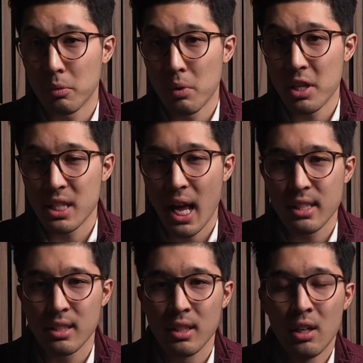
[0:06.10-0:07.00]
What is
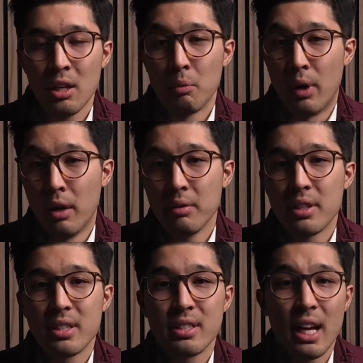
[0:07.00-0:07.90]
that? Well,
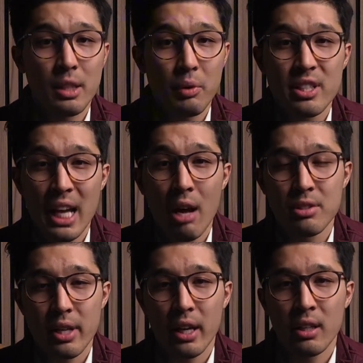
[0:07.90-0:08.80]
it's exactly what it
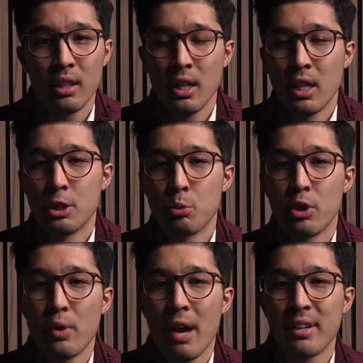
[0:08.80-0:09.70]
sounds like. It's when
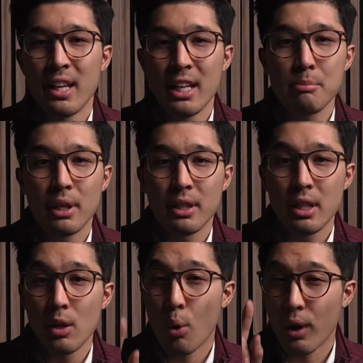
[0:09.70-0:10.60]
you have an
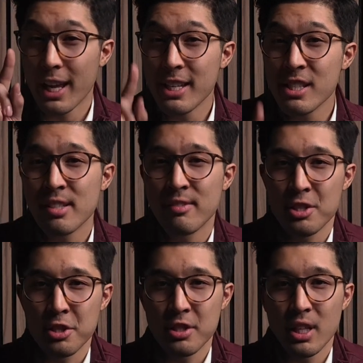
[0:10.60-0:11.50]
inability or
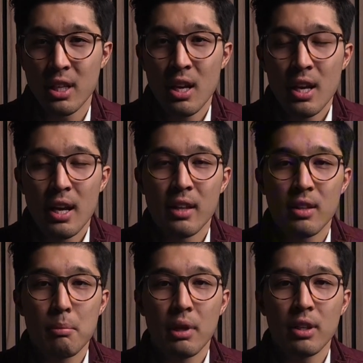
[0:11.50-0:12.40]
insufficiency in the
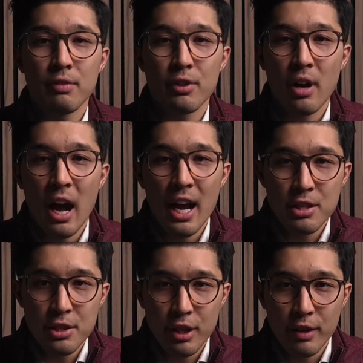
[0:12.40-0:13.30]
ability for your
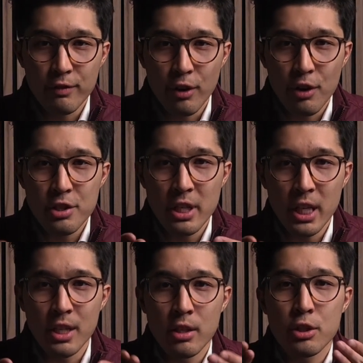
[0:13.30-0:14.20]
eyes to converge
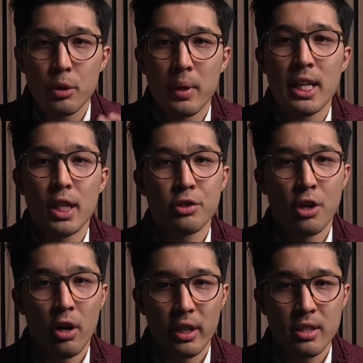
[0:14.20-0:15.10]
in to a near
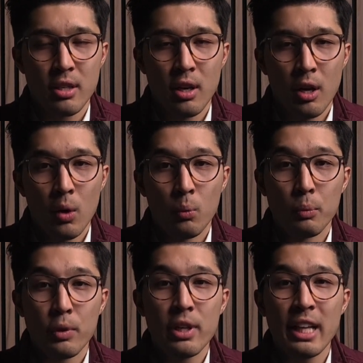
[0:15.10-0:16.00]
target. When
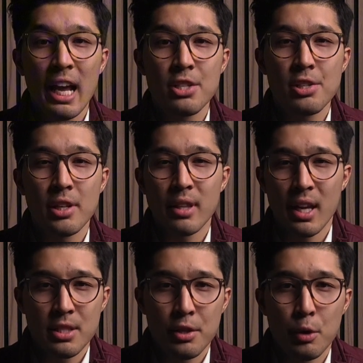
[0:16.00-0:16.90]
we're engaging in
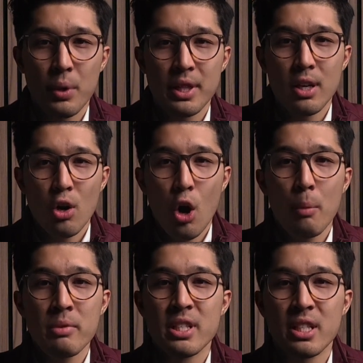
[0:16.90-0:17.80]
things that are within an
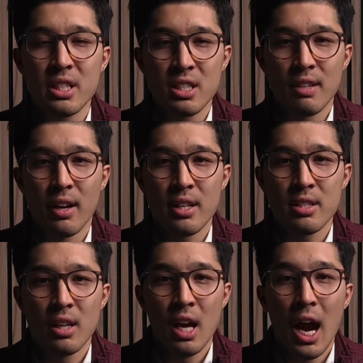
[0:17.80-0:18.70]
arm's distance of
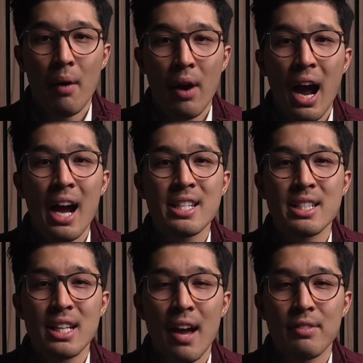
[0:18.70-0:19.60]
us, our eyes
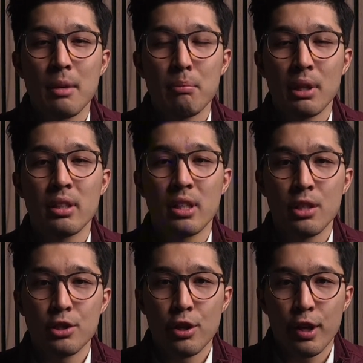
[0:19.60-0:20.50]
need to have the ability
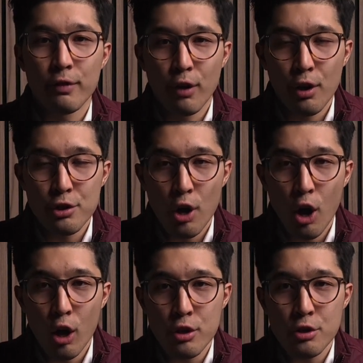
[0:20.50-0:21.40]
to converge
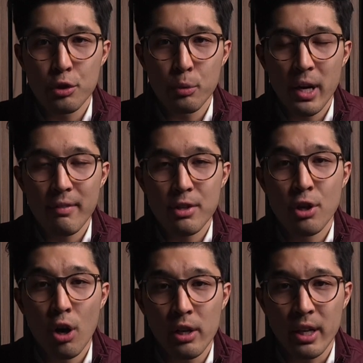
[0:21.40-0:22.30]
onto whatever
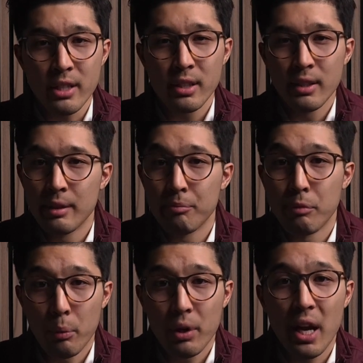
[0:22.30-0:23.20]
target
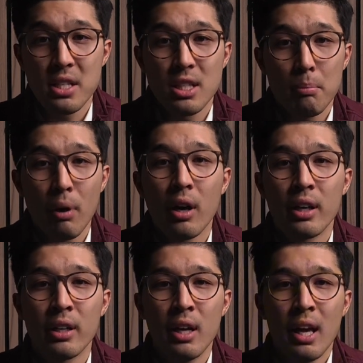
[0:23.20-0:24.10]
that we're gazing upon.
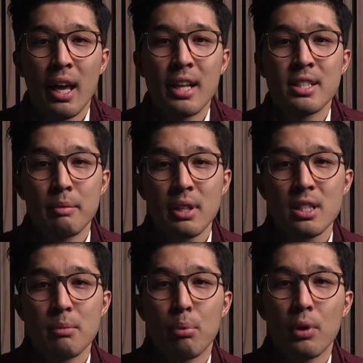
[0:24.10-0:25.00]
And something
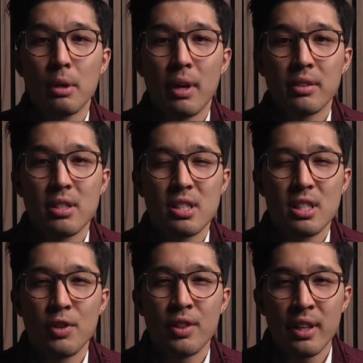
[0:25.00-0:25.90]
that's important about this is
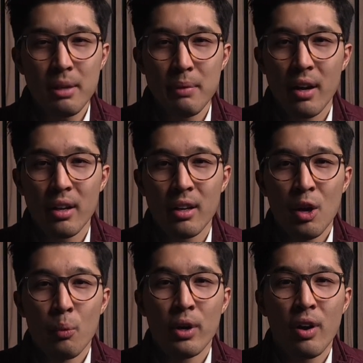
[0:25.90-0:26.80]
if you think about it,
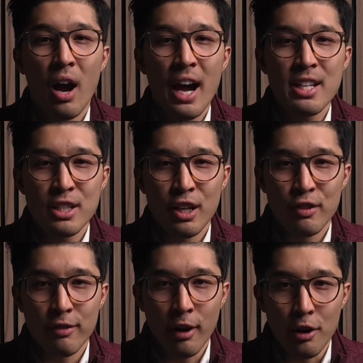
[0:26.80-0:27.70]
when our eyes
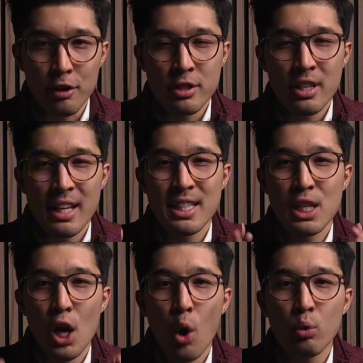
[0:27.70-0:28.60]
converge, that's
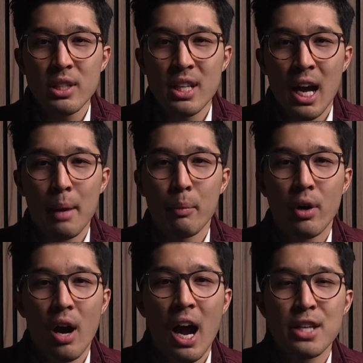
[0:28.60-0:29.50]
the only time when
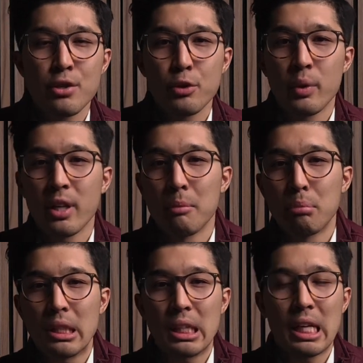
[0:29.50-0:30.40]
our eyes are doing
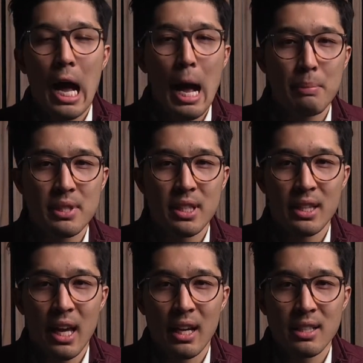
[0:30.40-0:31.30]
completely opposite
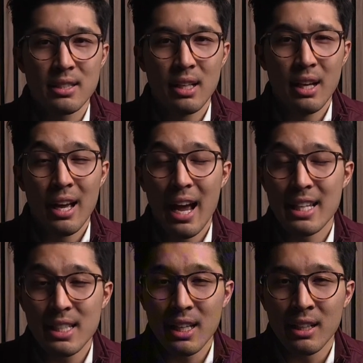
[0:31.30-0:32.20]
things.
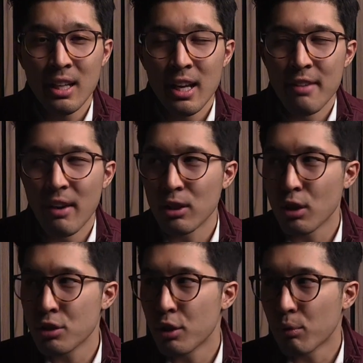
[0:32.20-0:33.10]
As in, if I
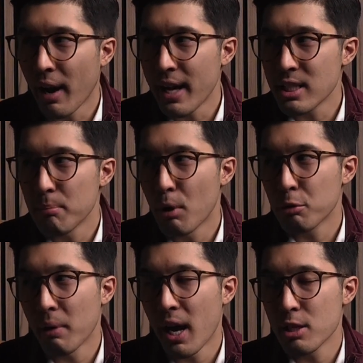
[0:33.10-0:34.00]
look to the right, both
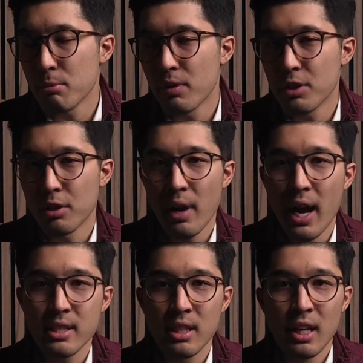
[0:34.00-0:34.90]
of my eyes are moving to the
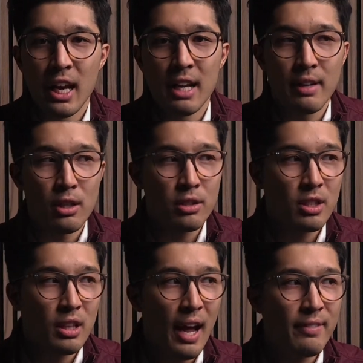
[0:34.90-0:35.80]
right. And if I look to
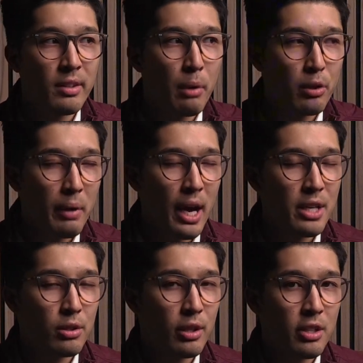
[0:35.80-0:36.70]
the left, both of my eyes
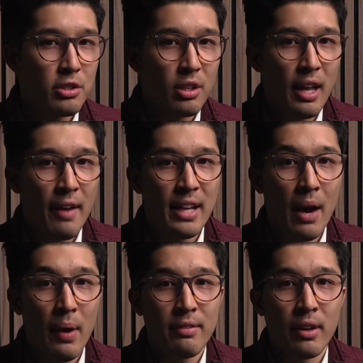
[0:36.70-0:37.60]
are looking to the left.
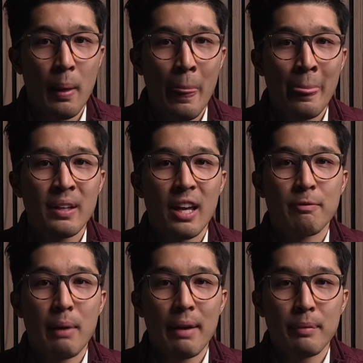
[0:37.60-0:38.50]
However, if
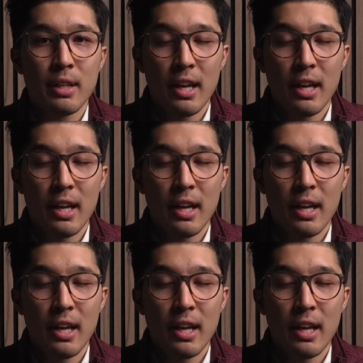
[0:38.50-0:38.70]
I'm